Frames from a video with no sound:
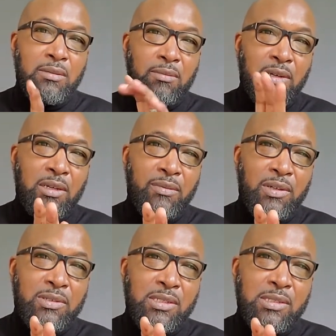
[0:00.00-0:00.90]
One of the
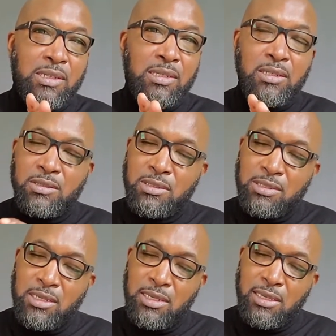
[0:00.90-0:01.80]
first things I noticed,
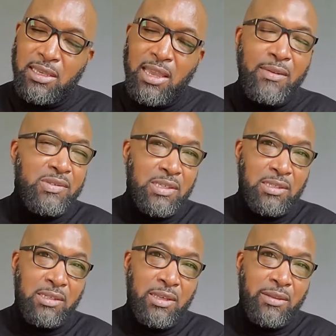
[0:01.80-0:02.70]

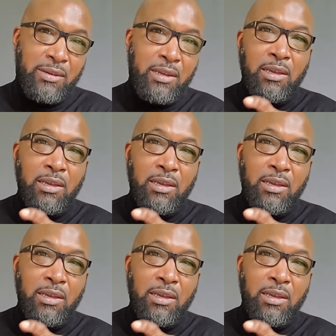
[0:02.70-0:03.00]
calfskin leather.